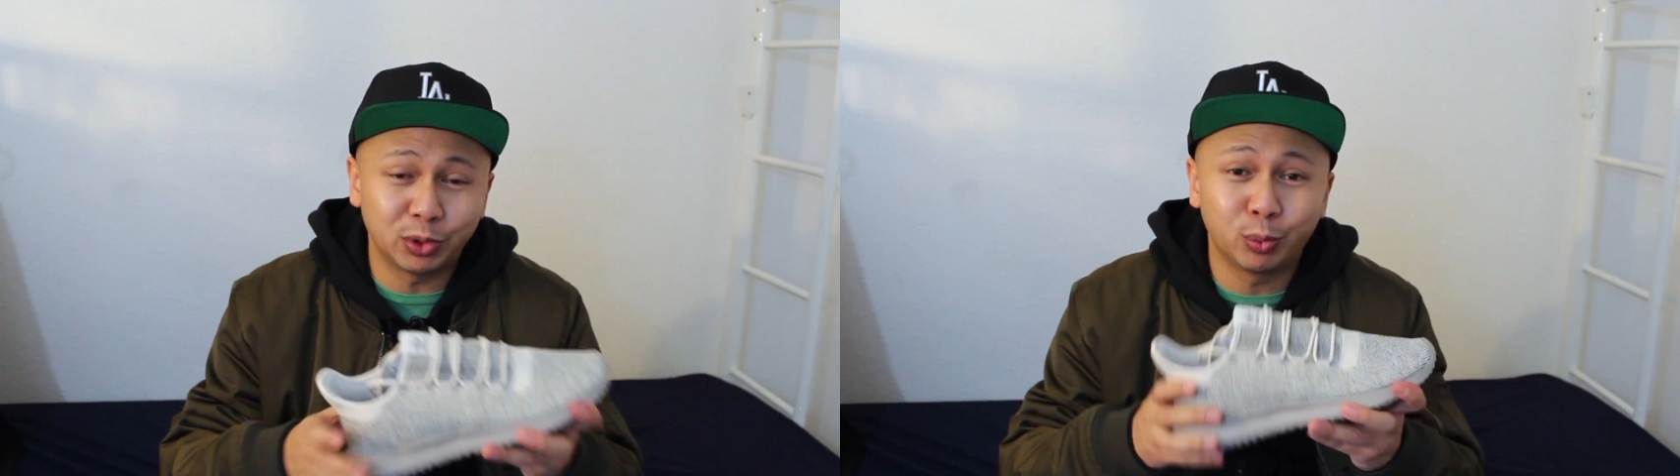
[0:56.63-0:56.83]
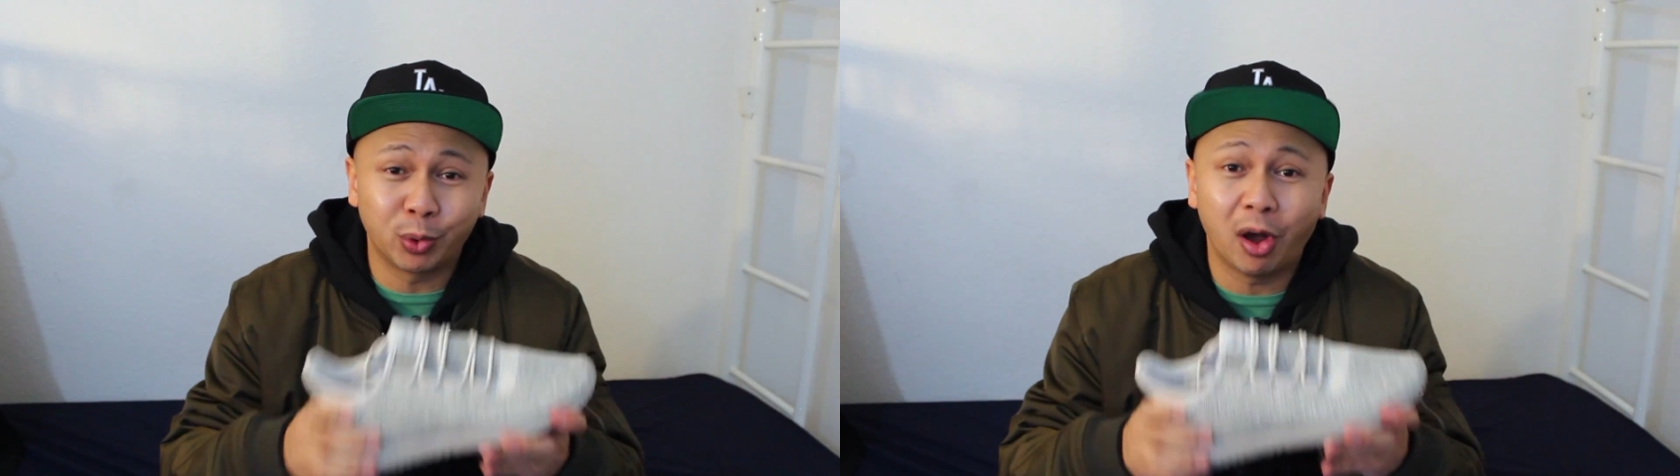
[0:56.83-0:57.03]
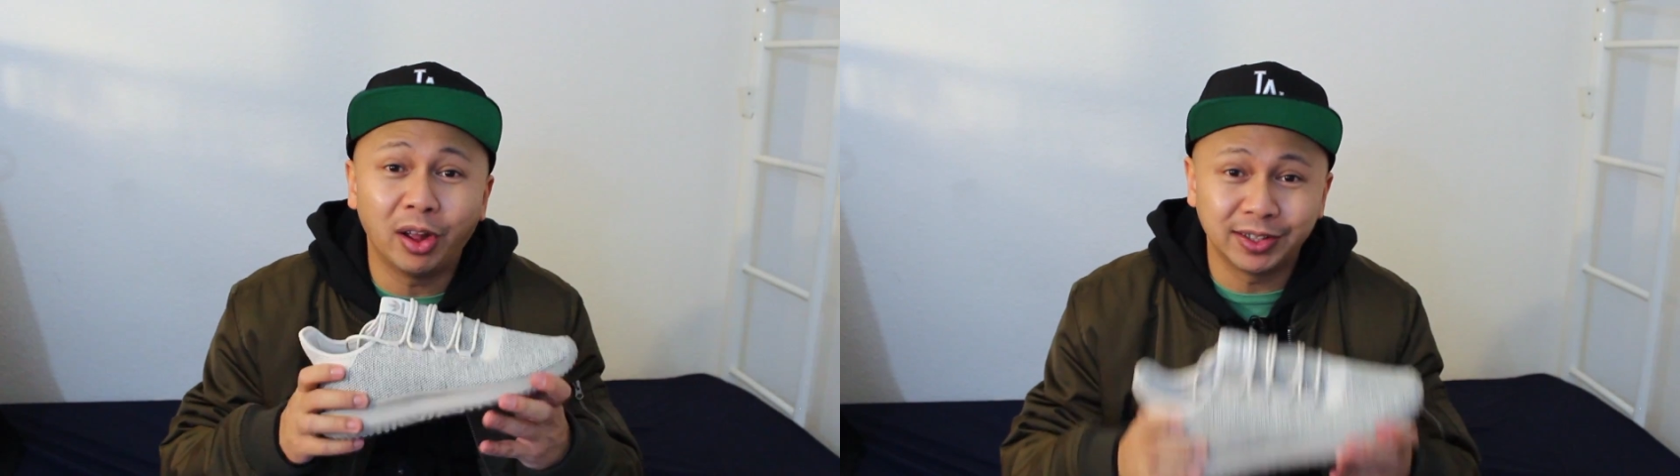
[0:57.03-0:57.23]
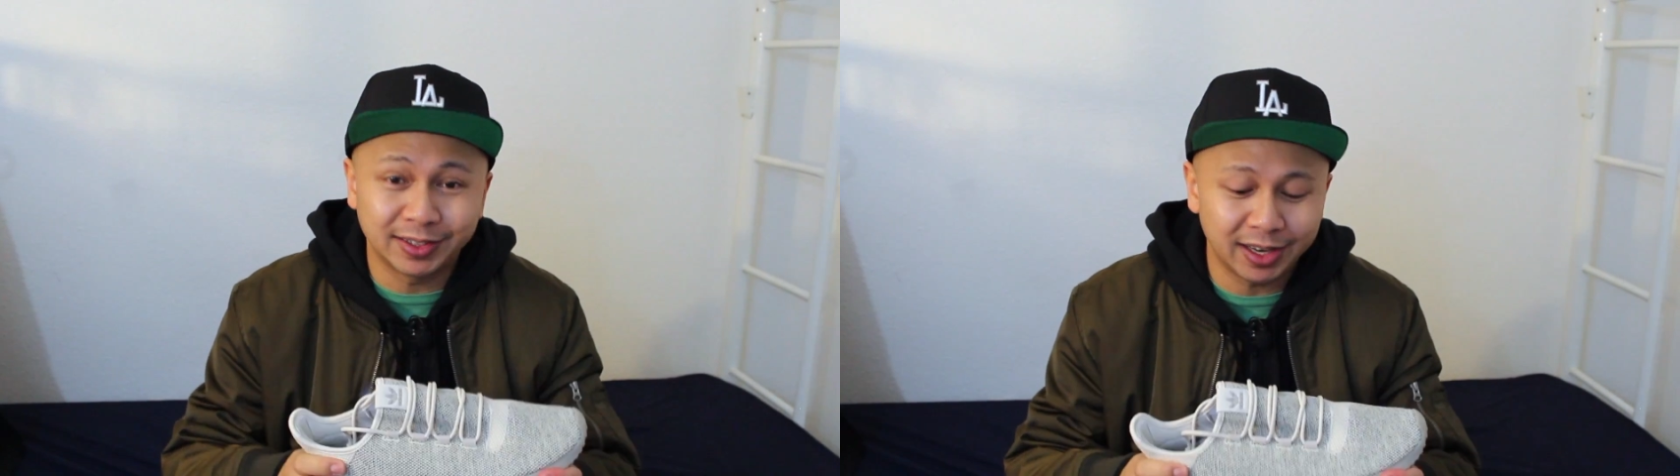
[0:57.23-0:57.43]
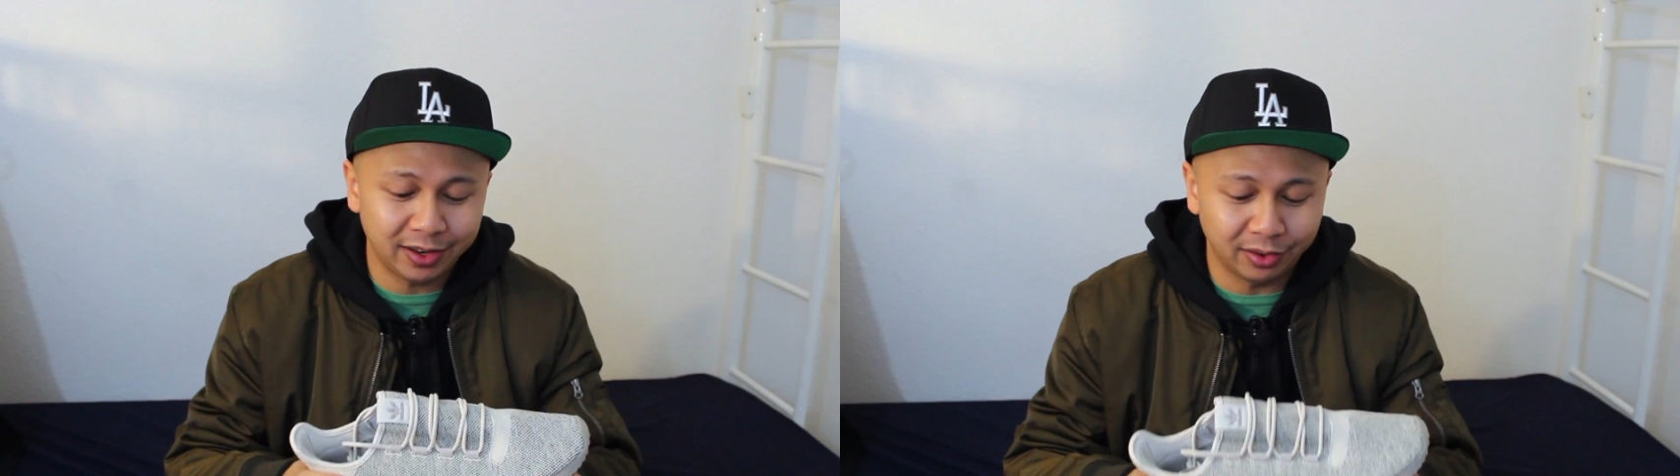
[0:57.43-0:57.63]
which were on
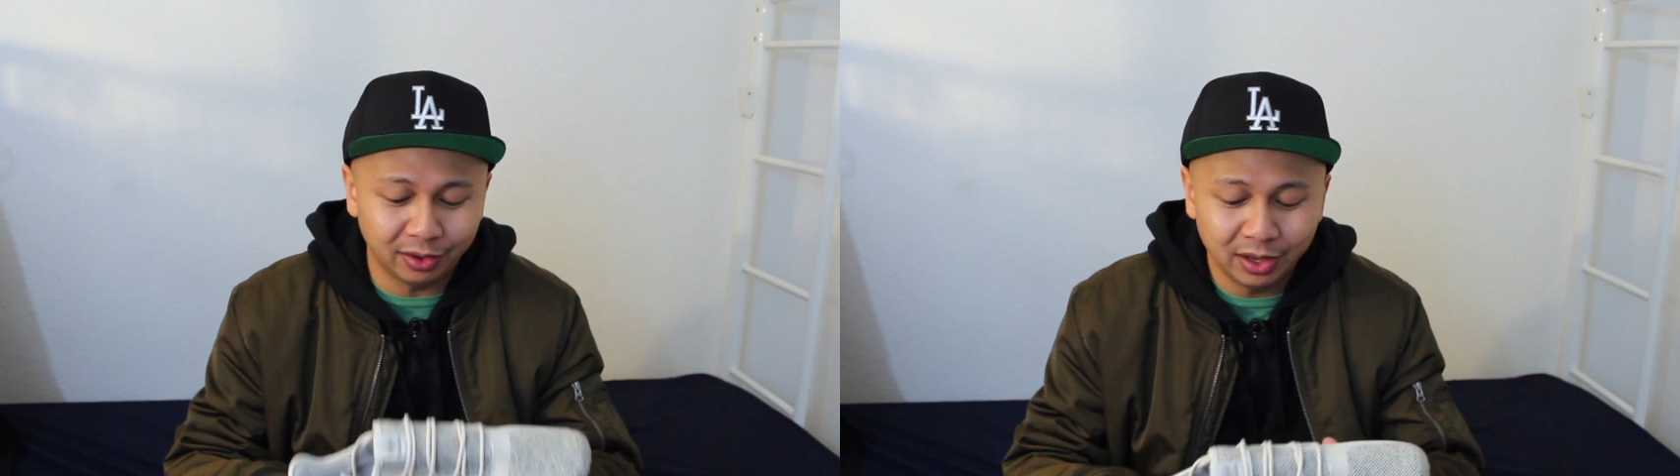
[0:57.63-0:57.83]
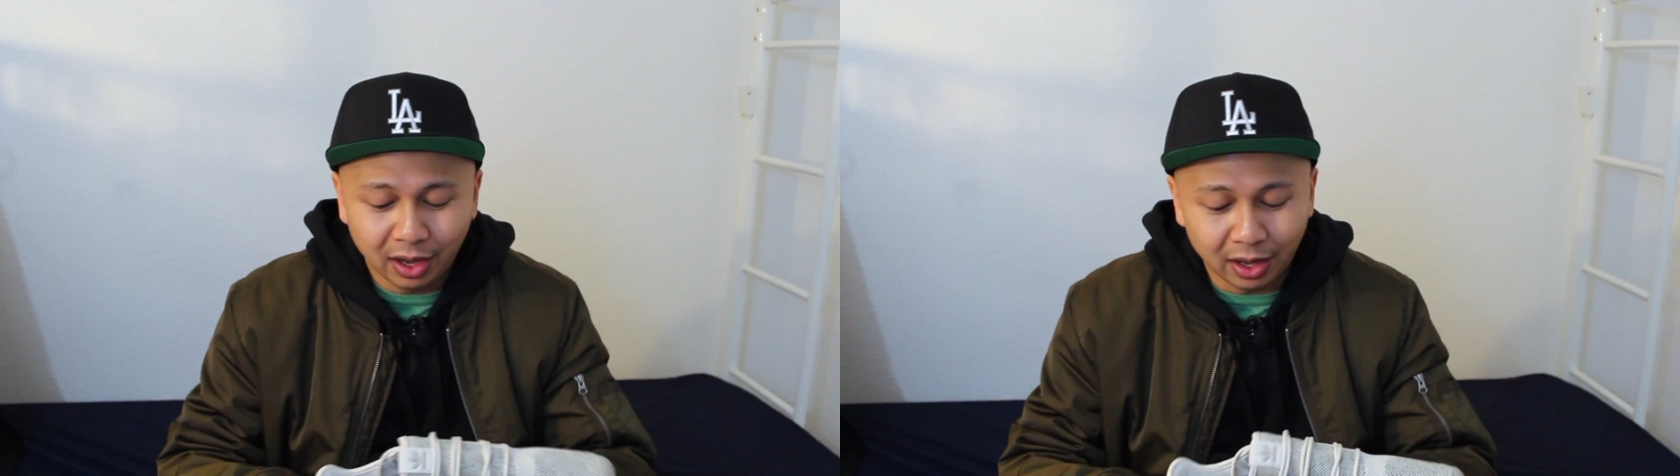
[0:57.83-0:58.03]
sale.